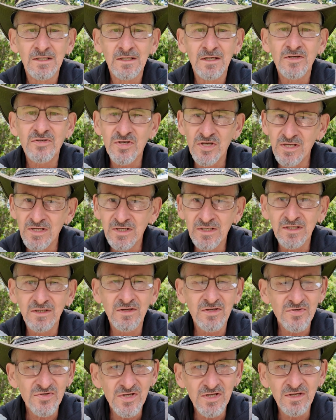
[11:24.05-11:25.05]
ascending and
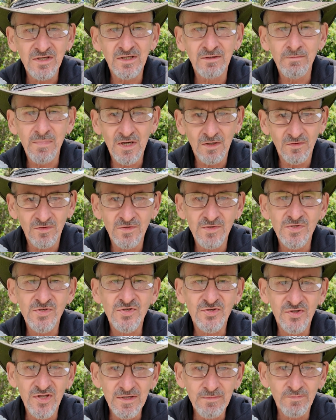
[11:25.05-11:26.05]
descending mountains,
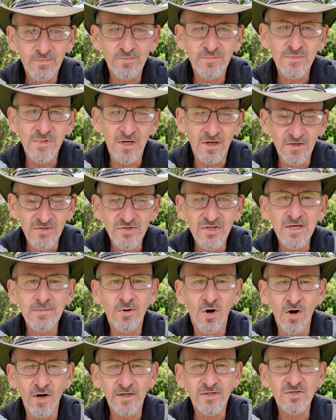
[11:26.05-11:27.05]
steep
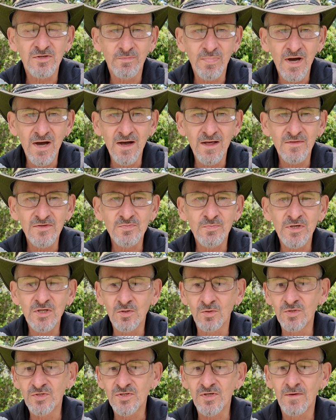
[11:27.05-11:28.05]
hikes and paths,
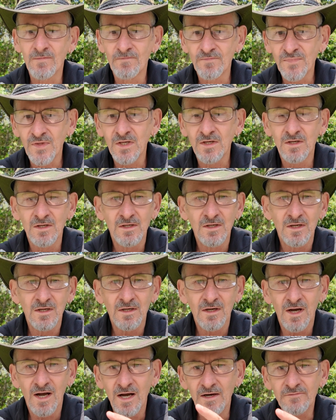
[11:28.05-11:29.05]
because
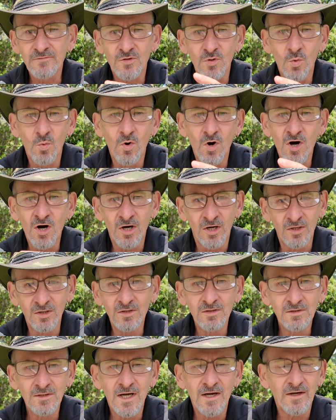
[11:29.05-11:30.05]
after a
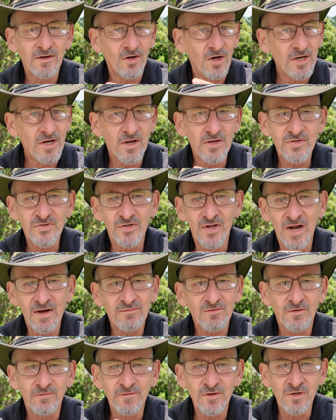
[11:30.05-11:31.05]
while, and I noticed it
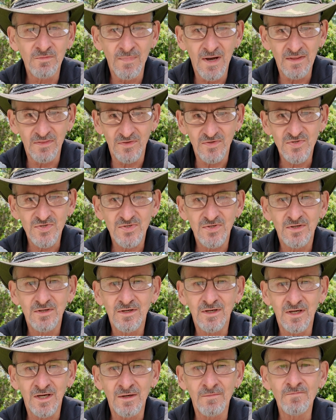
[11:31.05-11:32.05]
after a few months,
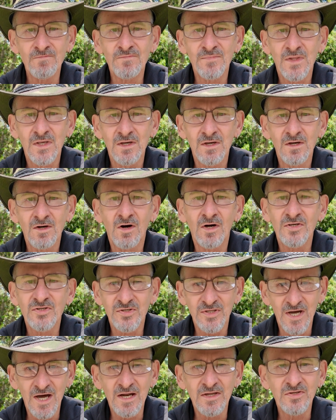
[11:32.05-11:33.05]
I
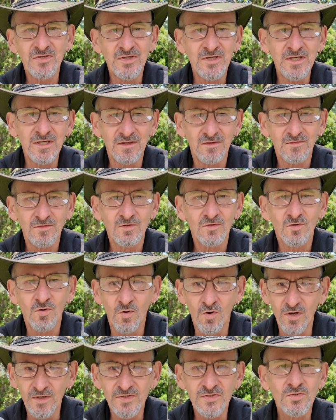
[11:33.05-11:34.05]
started to get
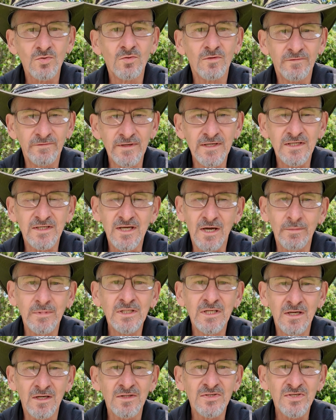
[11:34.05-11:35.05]
quite sore feet coming
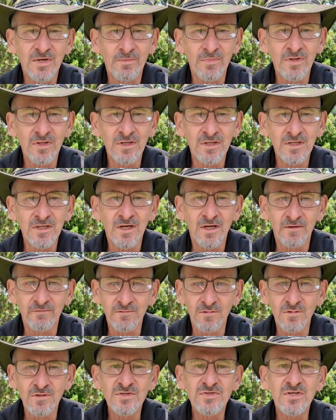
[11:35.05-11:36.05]
down some of the
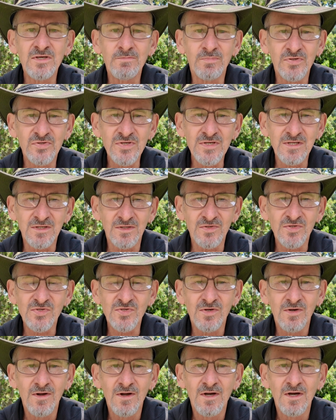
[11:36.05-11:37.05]
very steep ascents
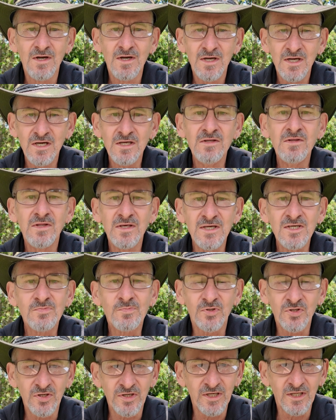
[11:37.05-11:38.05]
in these
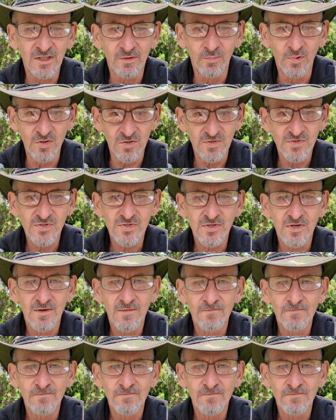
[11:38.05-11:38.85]
particular boots.